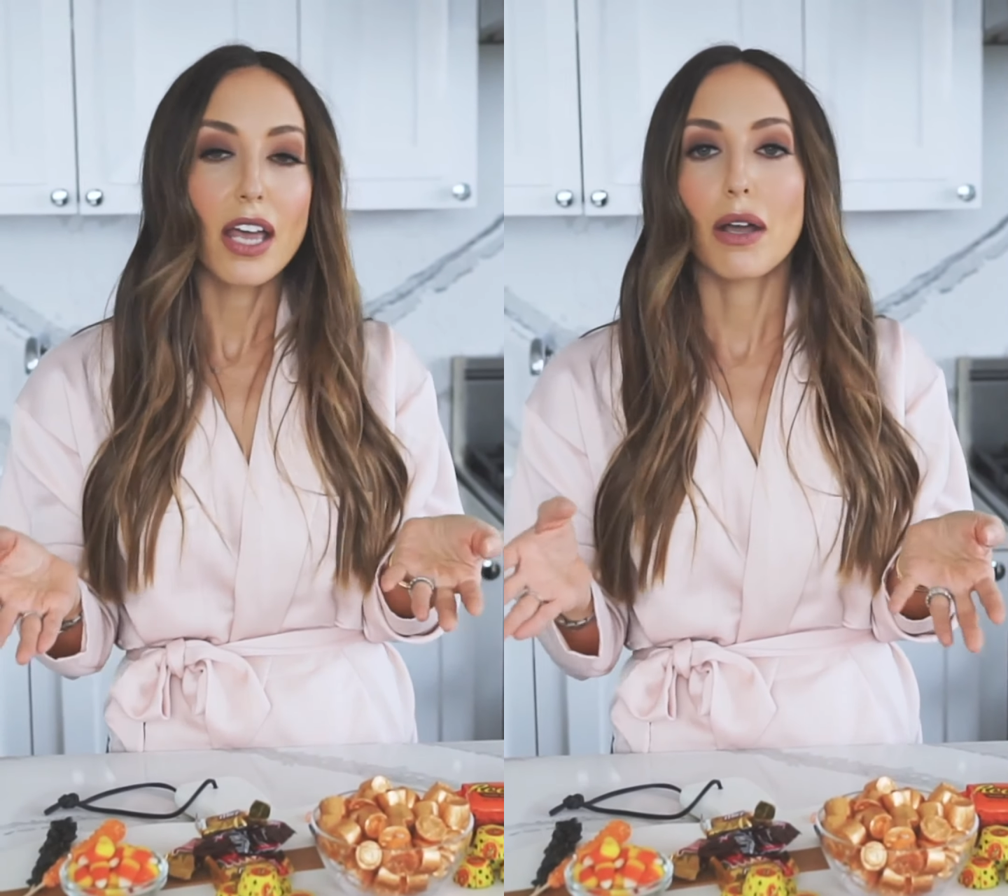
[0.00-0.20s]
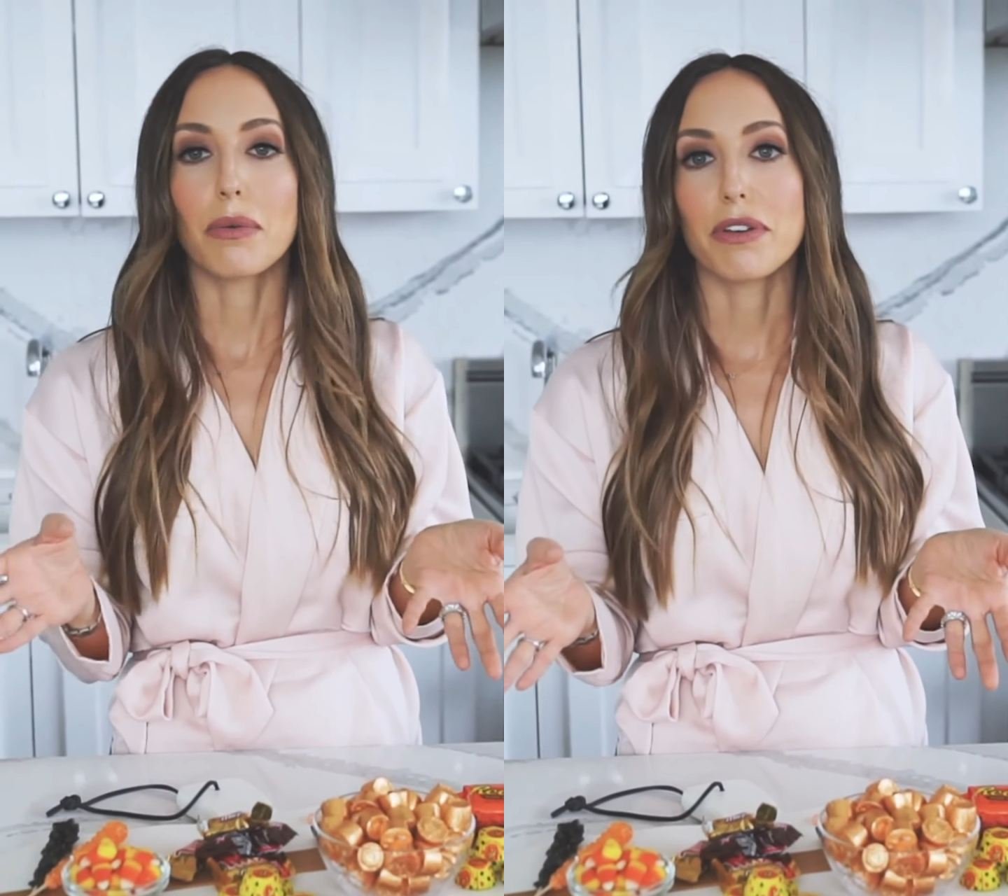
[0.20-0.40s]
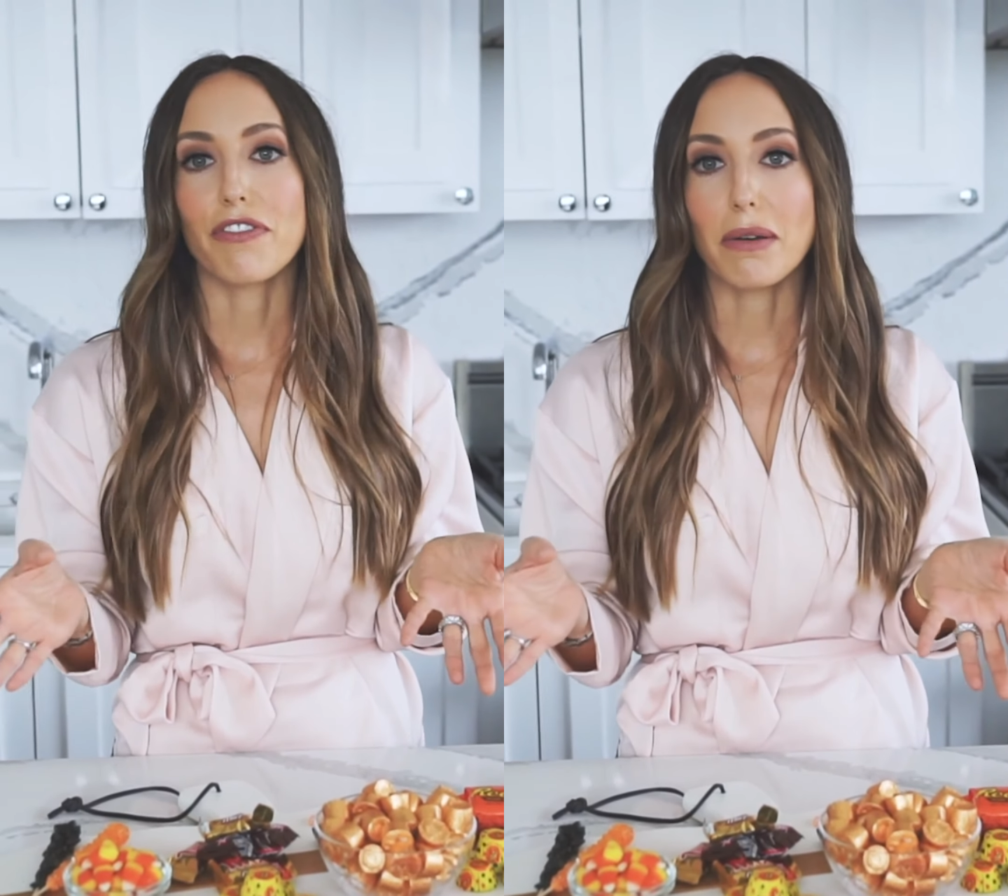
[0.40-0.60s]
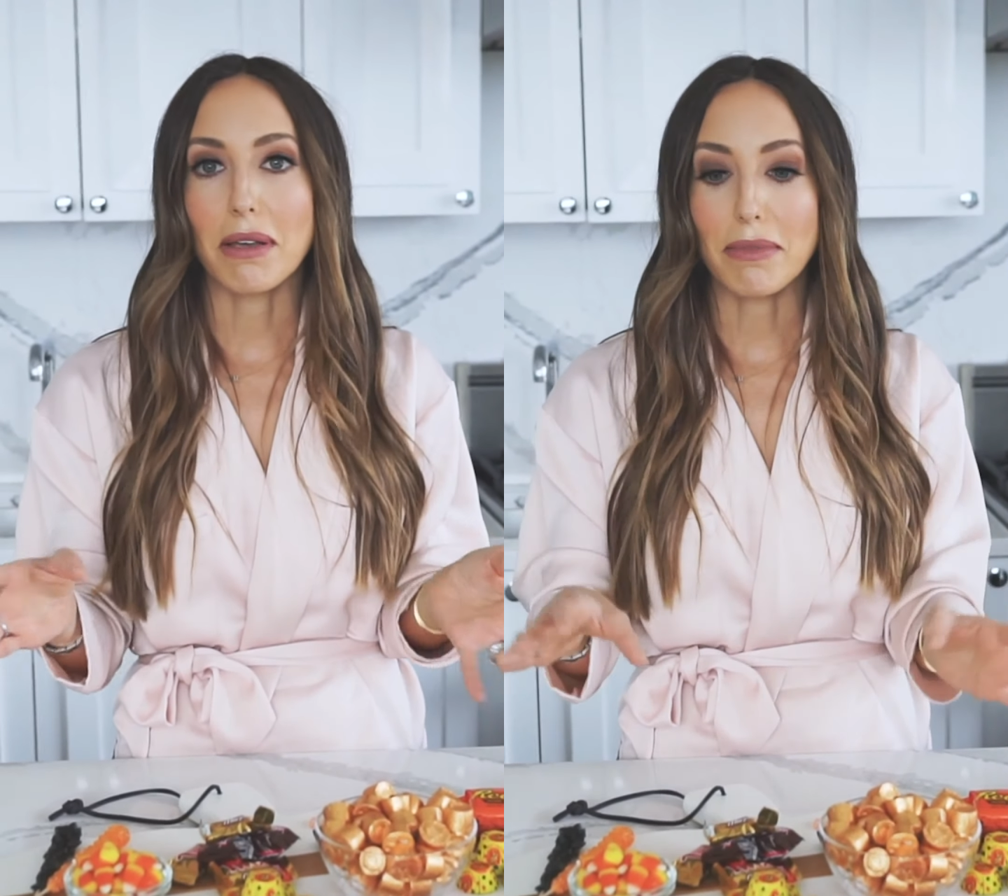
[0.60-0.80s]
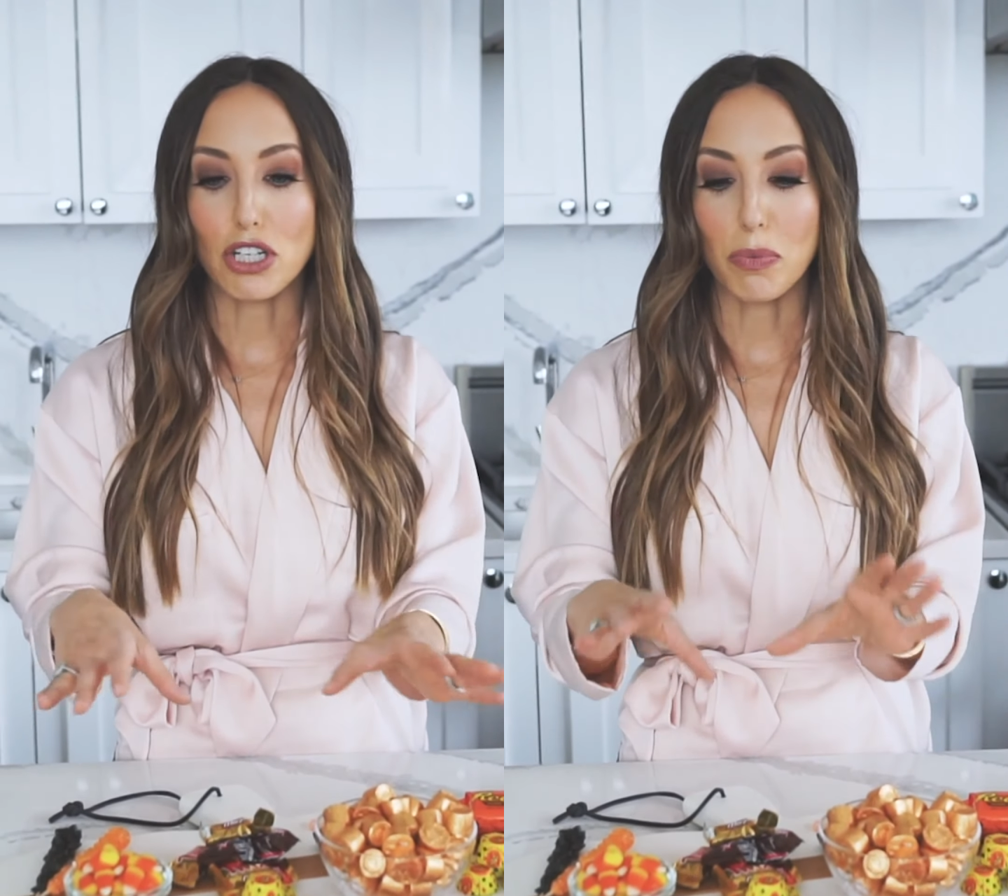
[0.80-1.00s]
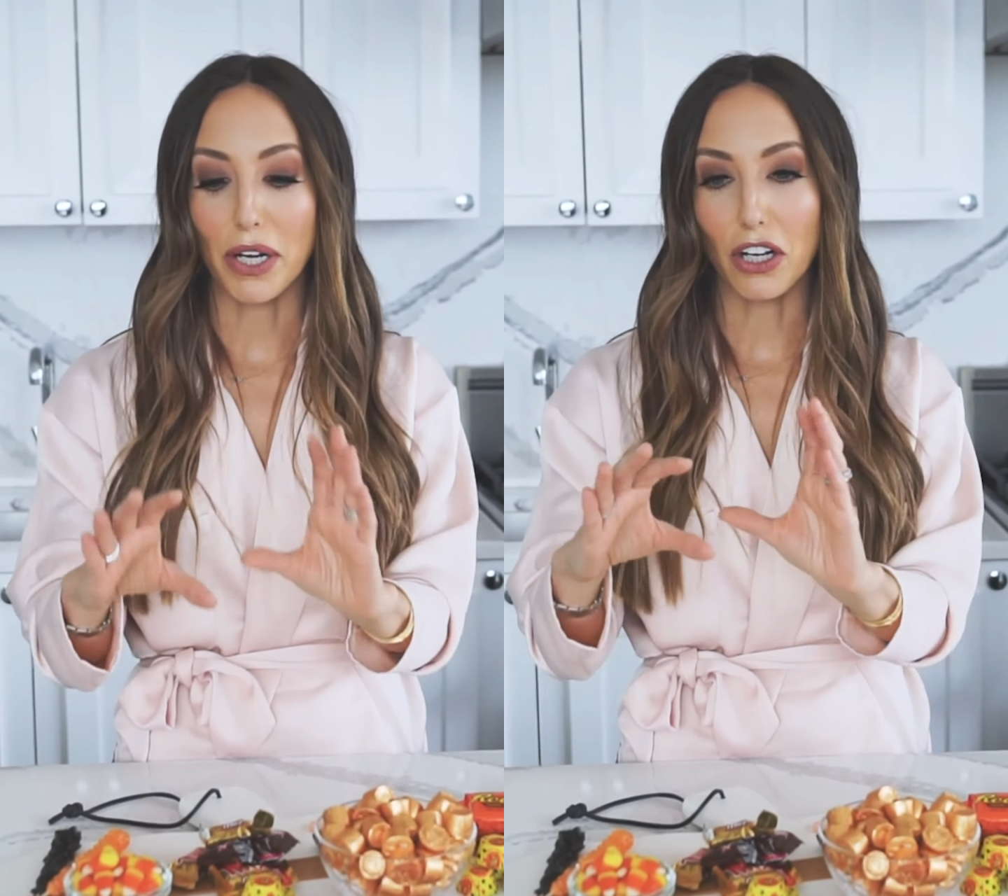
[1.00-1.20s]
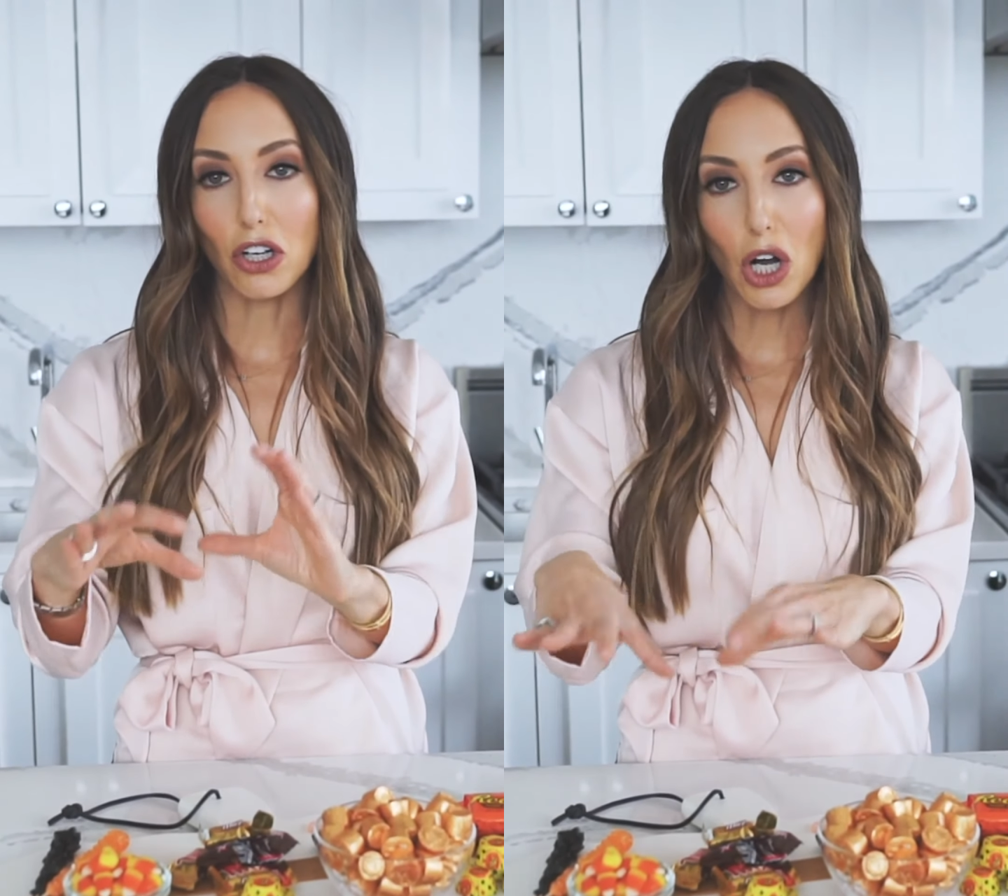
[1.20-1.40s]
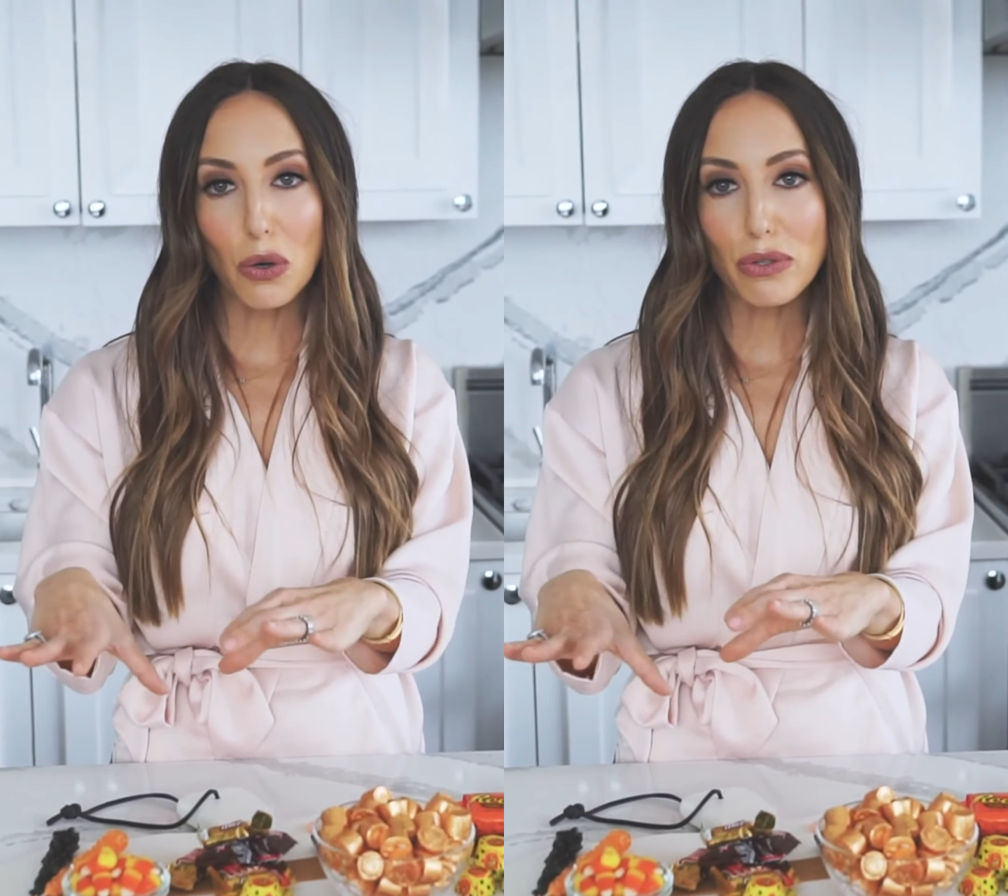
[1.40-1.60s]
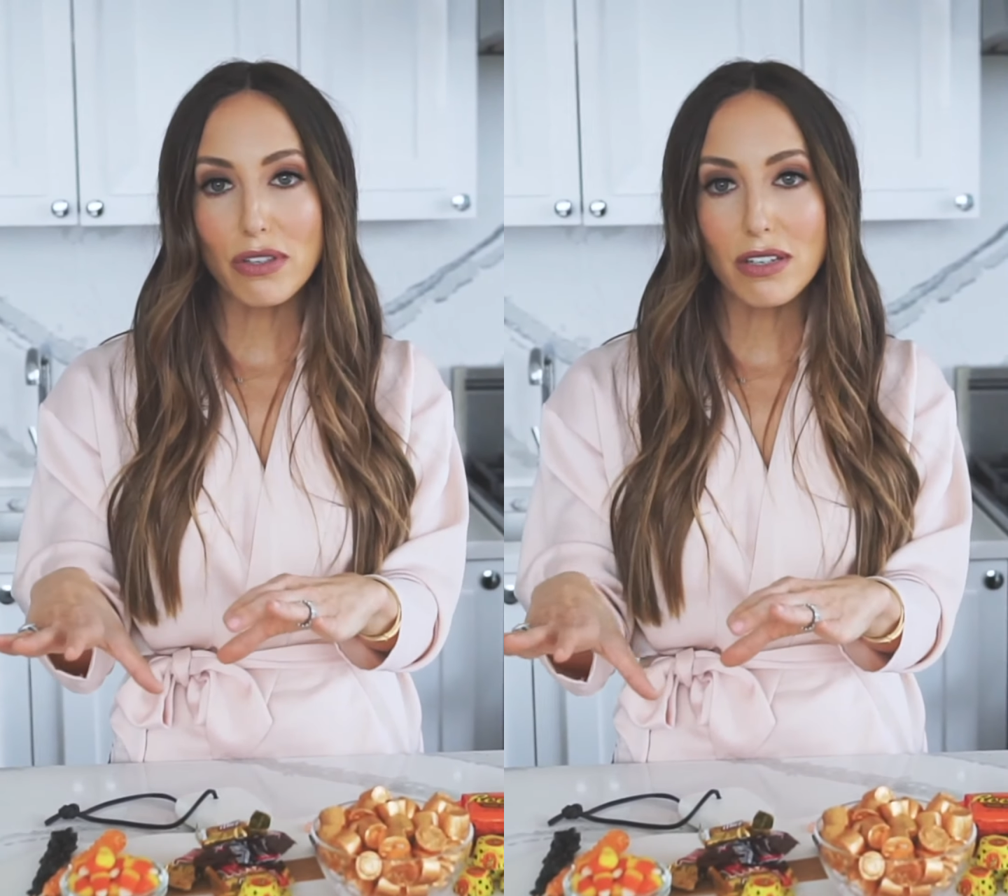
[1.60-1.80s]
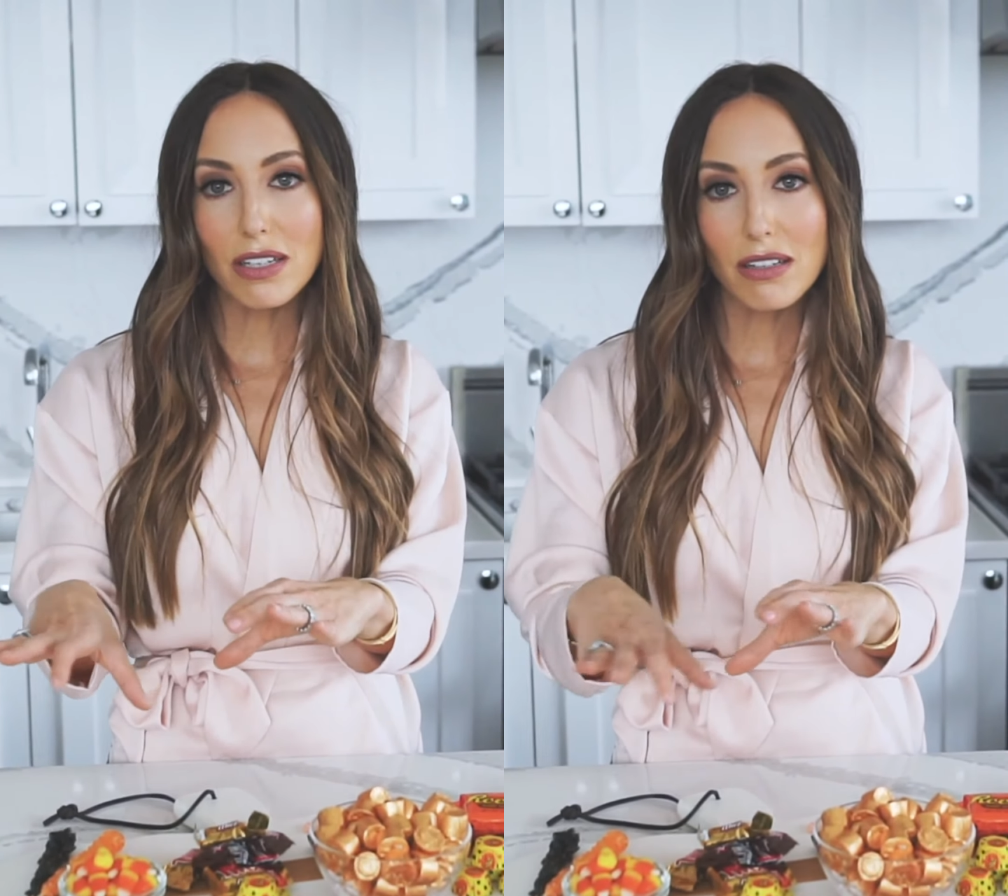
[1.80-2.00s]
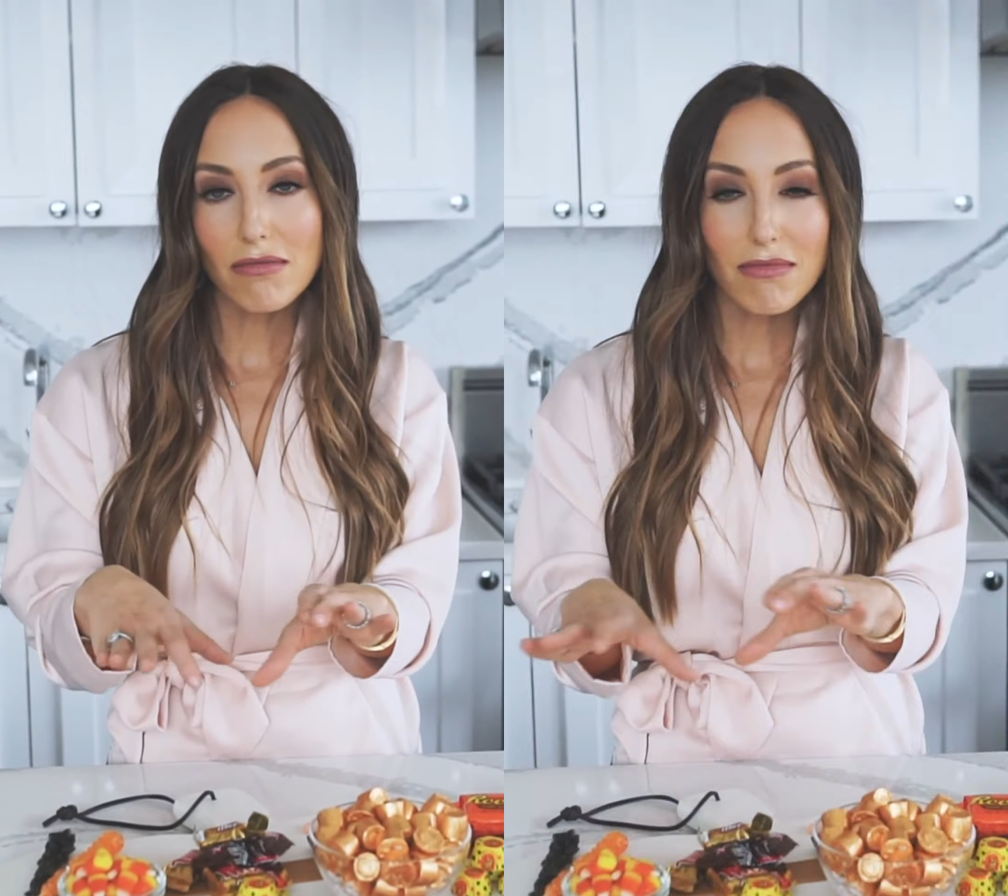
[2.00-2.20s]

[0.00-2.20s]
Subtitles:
it would be fun maybe to put a ghost